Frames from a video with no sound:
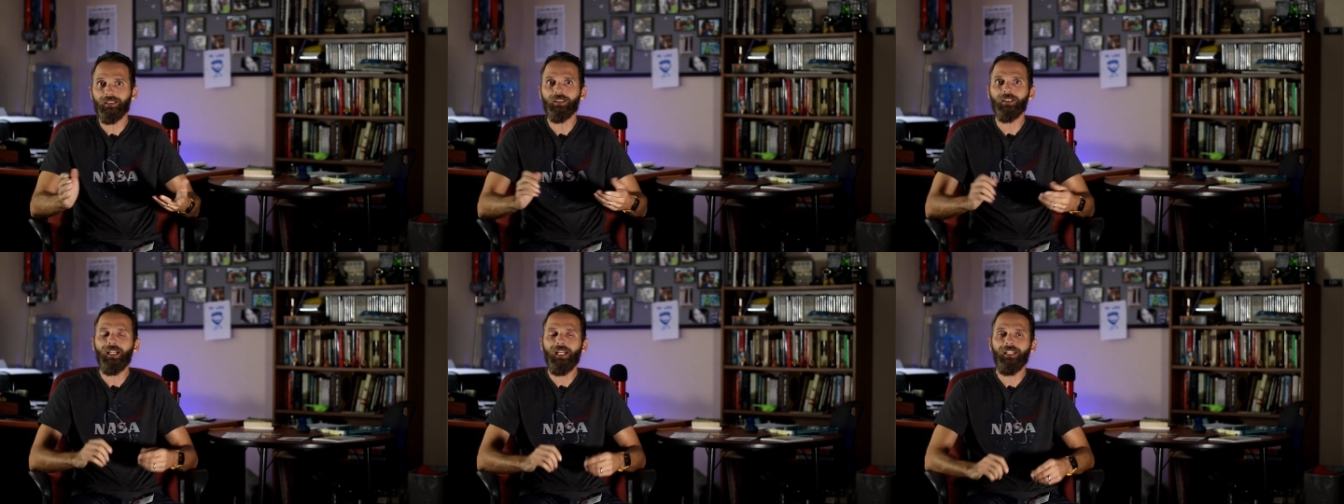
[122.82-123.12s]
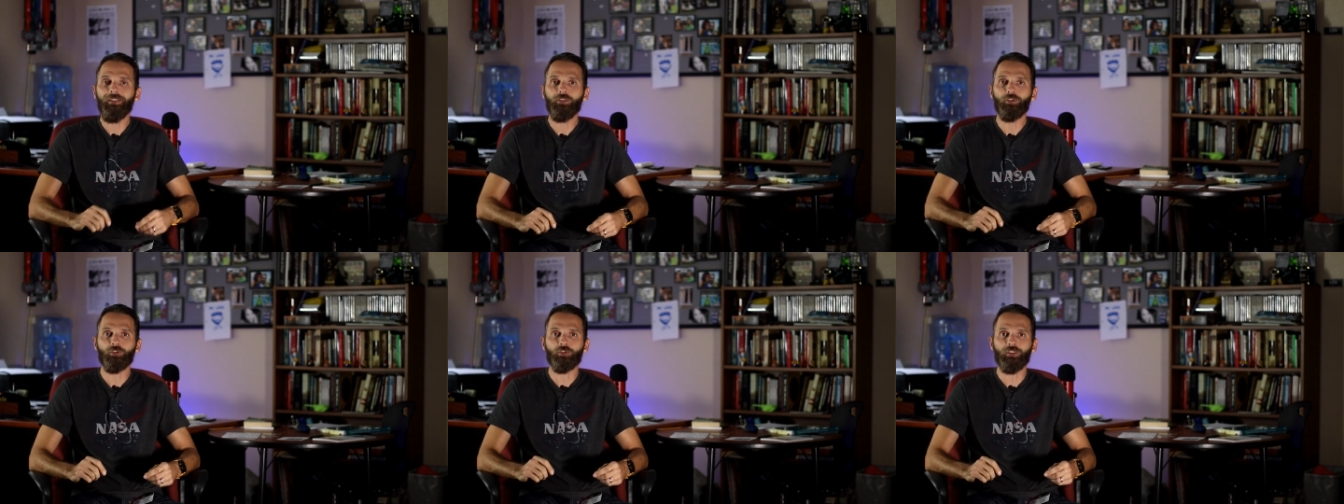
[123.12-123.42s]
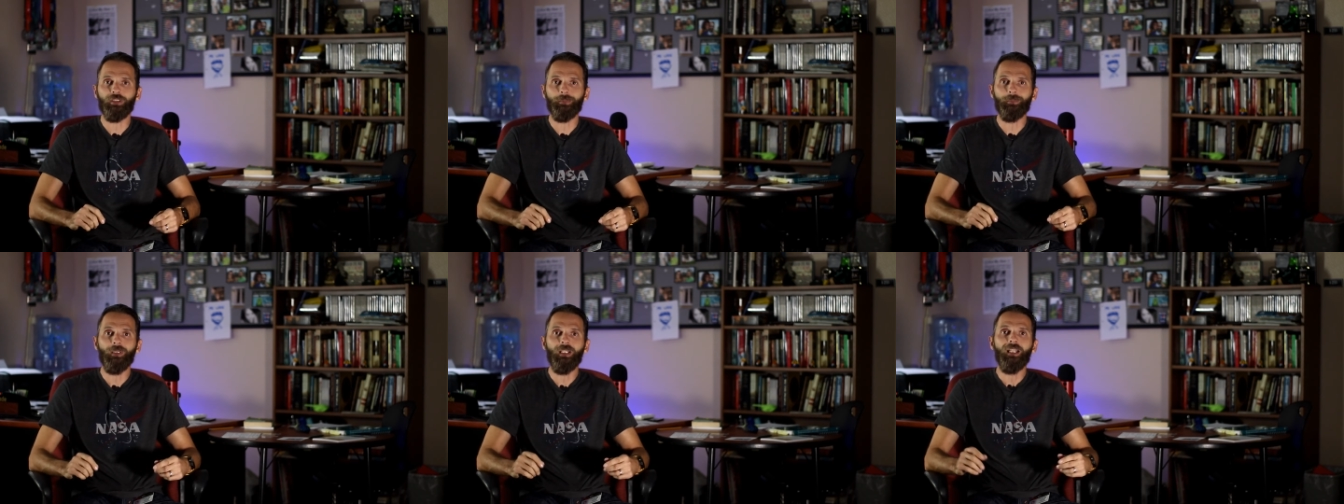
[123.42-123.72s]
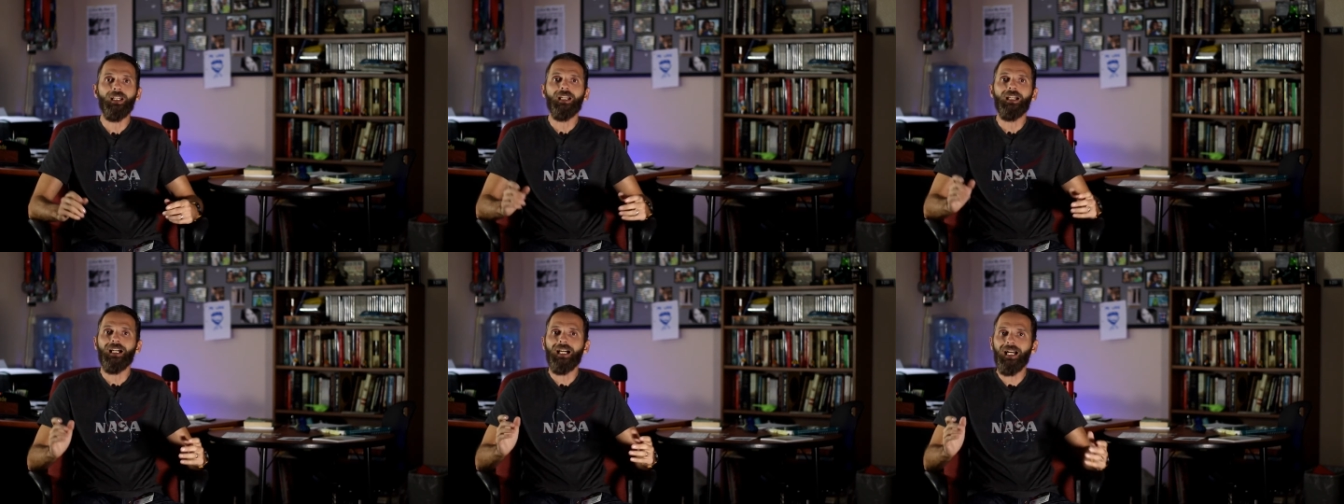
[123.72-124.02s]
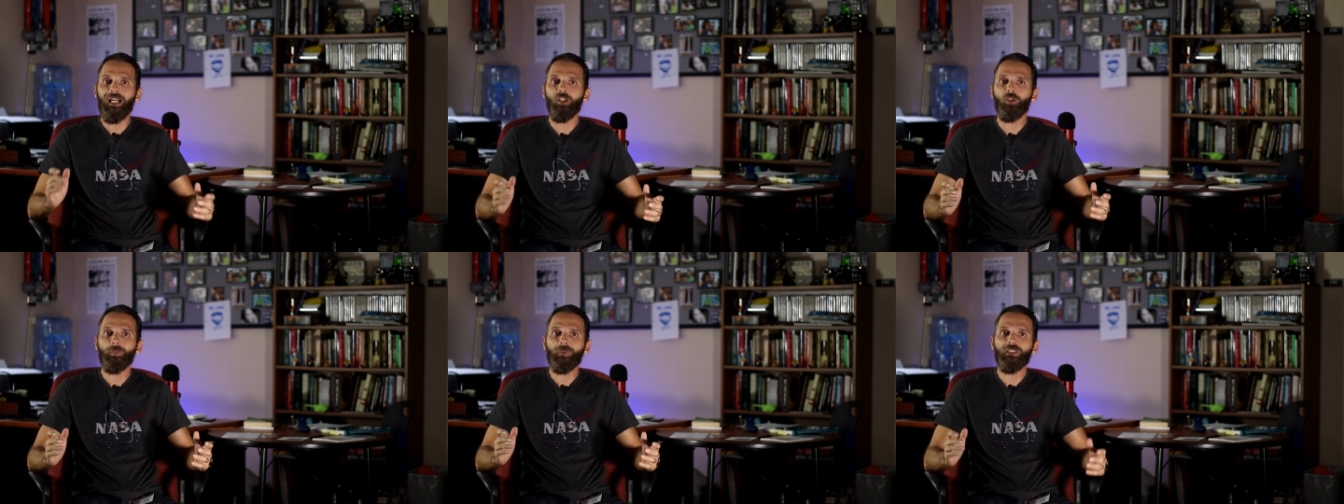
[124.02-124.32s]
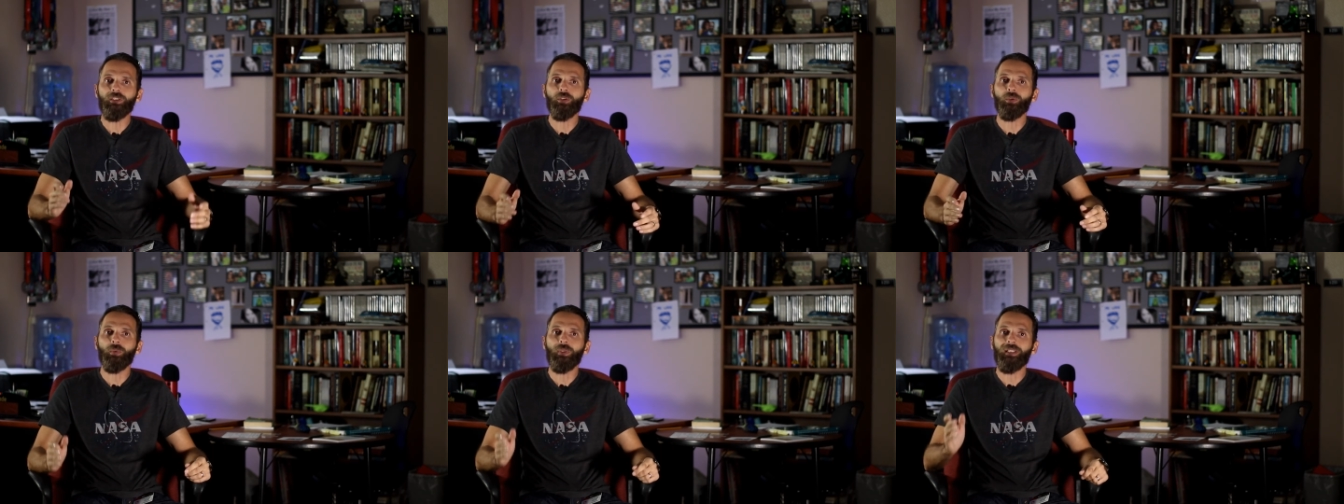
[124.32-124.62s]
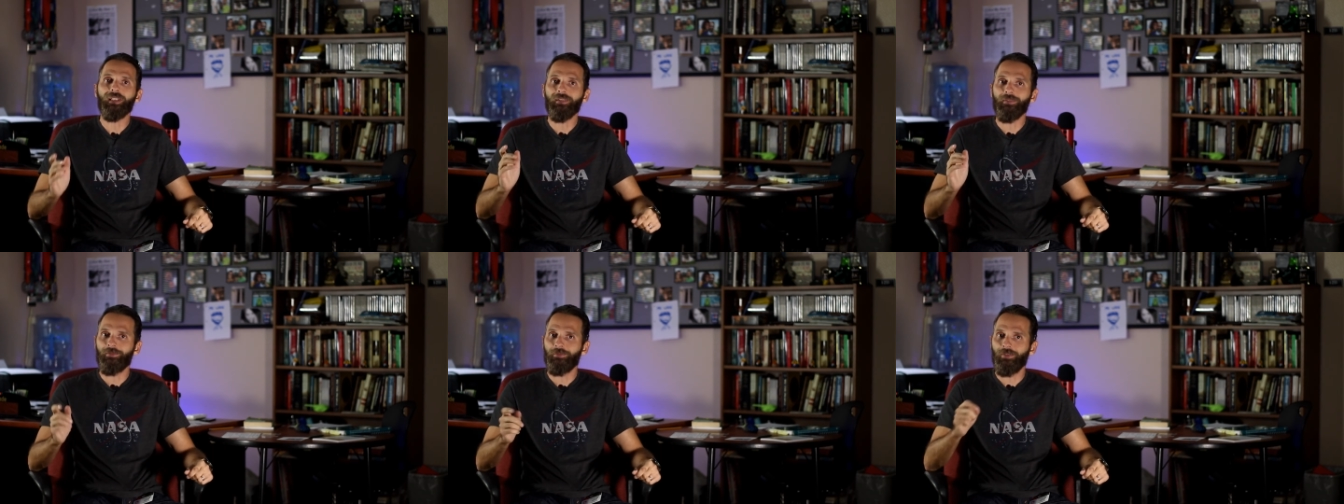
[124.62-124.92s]
the live stream, I'll be
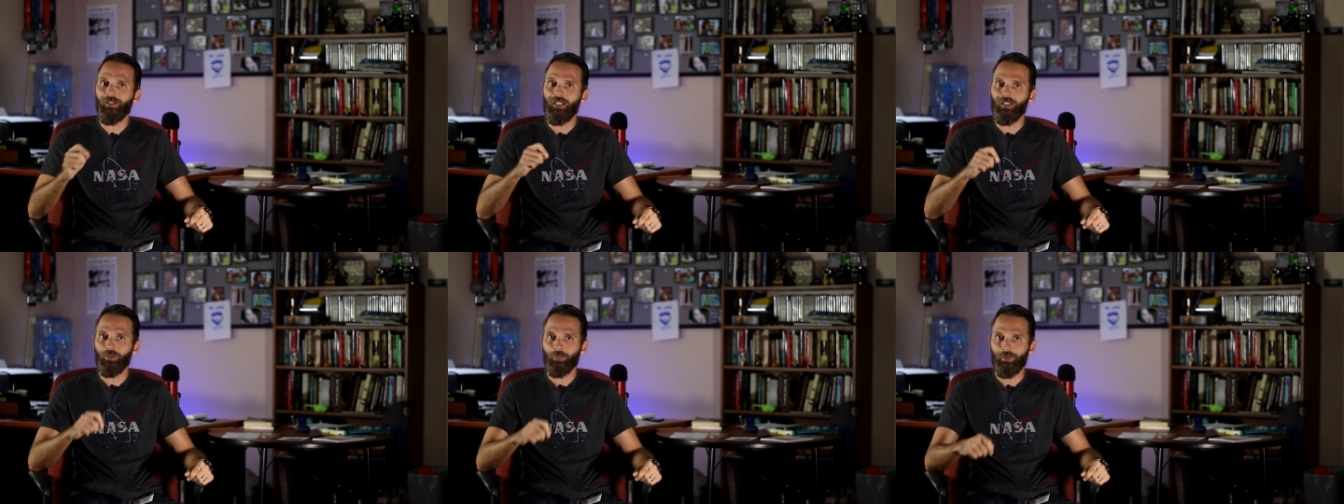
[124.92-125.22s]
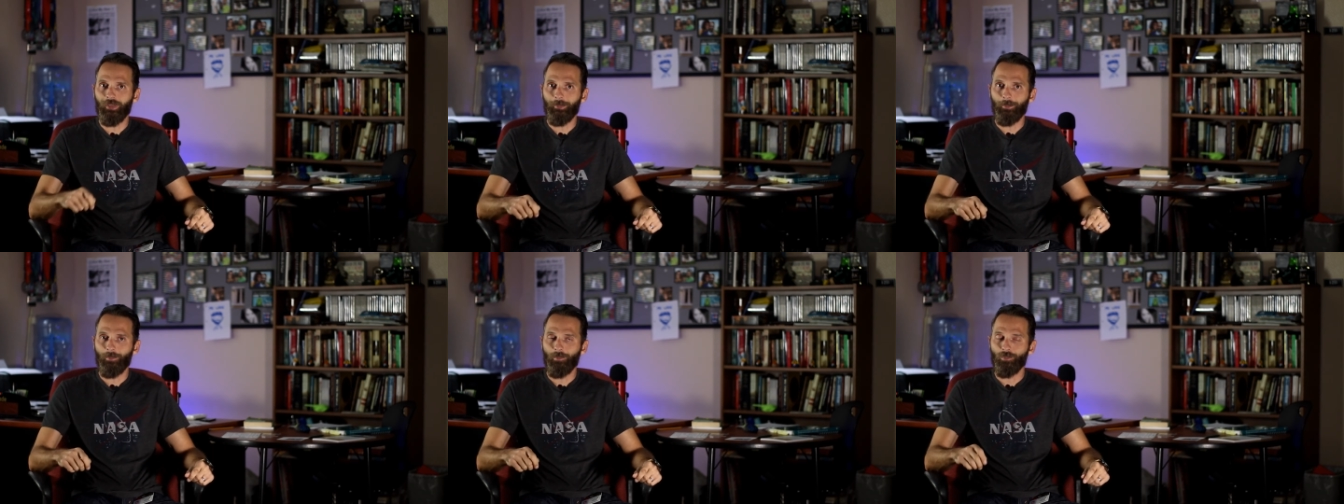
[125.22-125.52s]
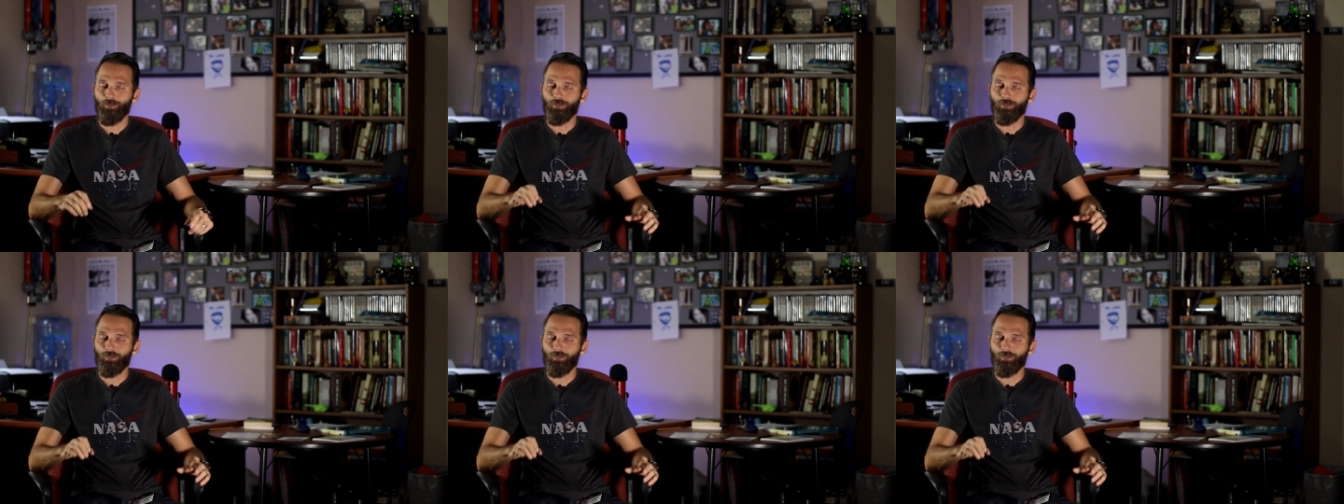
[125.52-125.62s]
doing the following.